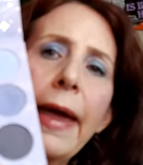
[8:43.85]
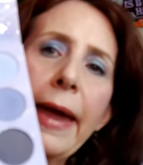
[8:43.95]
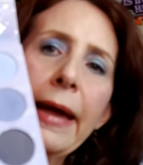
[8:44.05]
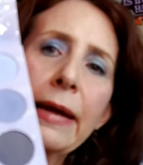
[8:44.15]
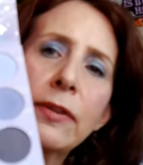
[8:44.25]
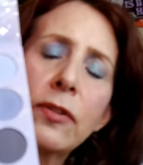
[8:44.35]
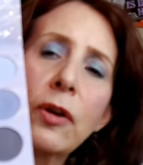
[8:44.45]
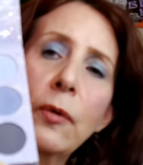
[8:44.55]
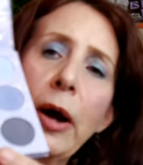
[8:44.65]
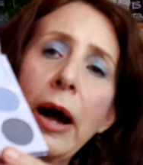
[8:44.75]
And
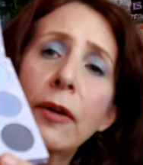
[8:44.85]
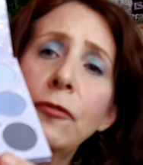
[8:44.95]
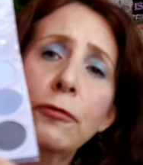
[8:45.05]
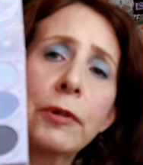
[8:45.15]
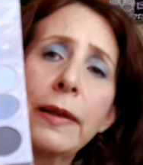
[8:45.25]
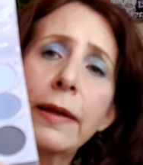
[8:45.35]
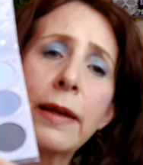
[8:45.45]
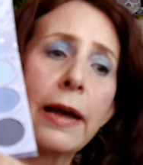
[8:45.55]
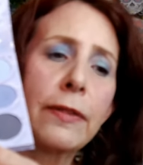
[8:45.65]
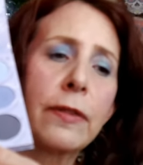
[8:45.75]
so I've really
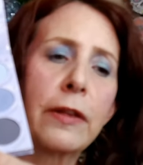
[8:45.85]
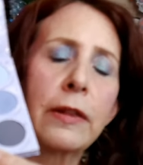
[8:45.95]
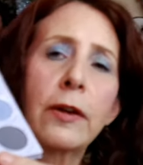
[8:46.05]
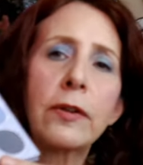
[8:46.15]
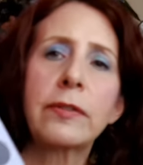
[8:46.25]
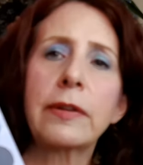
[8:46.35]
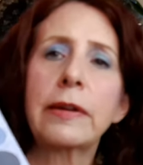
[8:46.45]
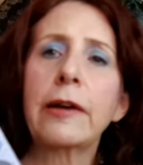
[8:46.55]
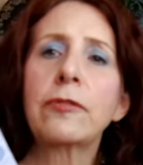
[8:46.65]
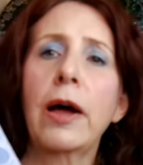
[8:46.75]
liked the looks
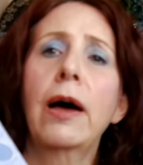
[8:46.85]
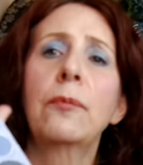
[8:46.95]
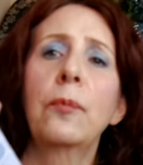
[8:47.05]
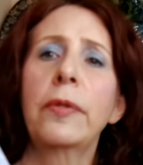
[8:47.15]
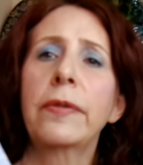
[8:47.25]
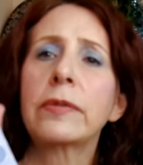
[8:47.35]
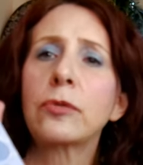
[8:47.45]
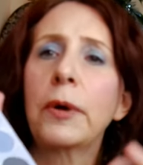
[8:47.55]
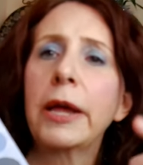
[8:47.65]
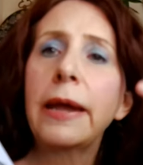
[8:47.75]
that I've got with
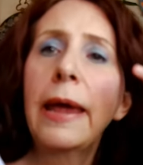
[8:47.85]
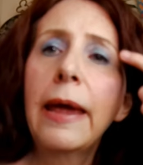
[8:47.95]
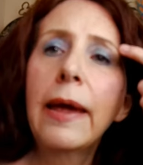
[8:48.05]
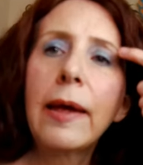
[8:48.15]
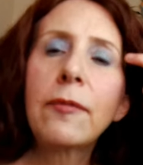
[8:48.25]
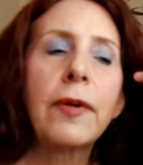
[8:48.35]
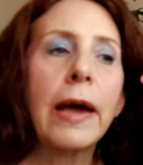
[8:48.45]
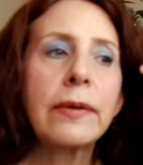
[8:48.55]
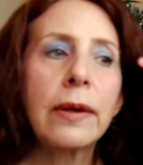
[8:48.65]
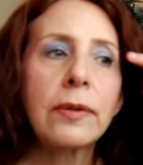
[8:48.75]
this one. In
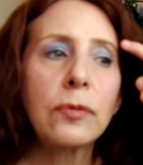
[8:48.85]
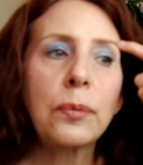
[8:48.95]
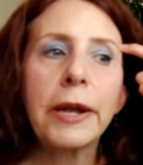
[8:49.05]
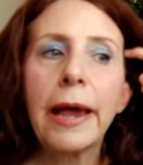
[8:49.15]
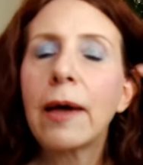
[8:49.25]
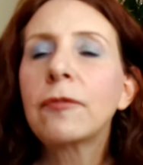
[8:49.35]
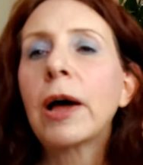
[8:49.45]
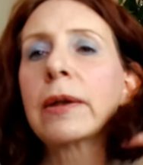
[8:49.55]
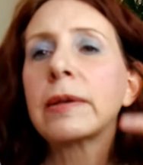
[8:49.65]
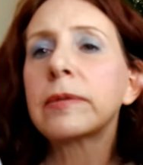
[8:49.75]
fact, it's what I have
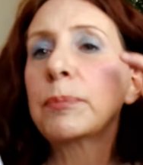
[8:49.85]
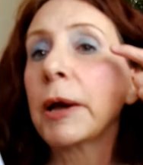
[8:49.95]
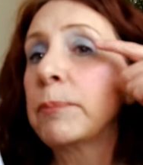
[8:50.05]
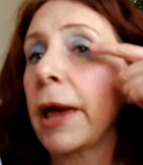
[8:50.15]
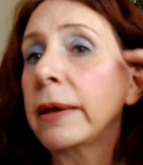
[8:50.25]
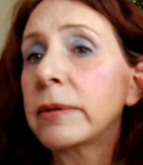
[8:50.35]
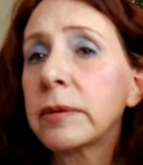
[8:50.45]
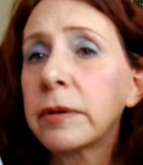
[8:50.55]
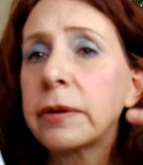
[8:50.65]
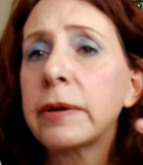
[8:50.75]
on as my
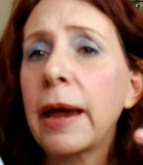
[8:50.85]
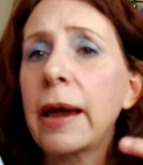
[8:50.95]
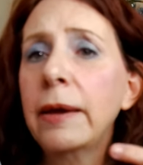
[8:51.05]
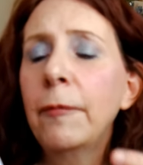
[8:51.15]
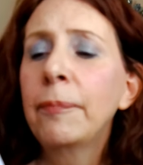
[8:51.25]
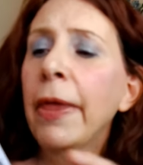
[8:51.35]
base today.